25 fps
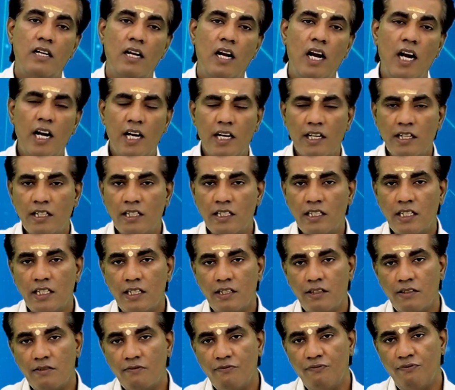And
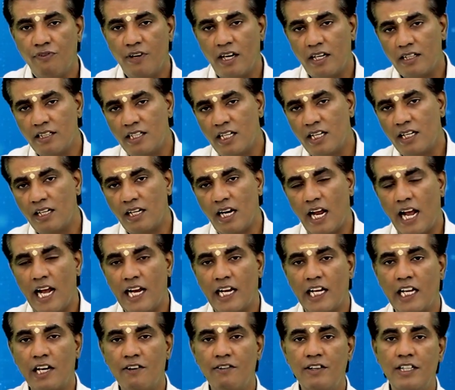further
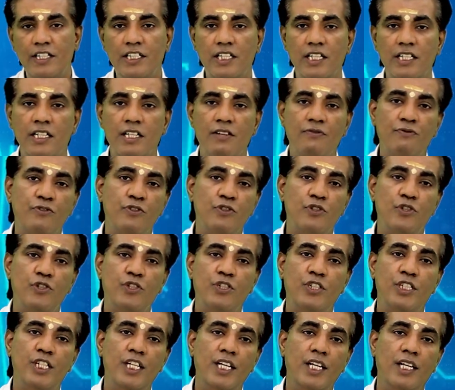aggravation, if you
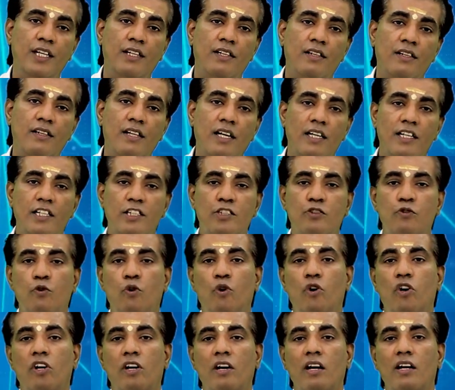see, that is
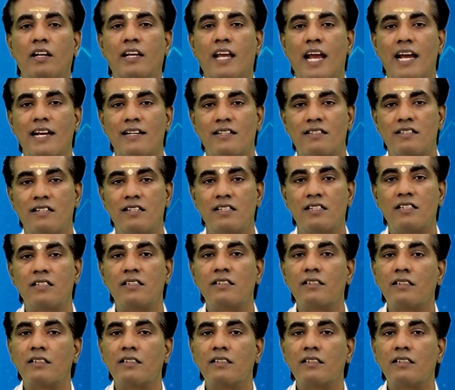oral cancer.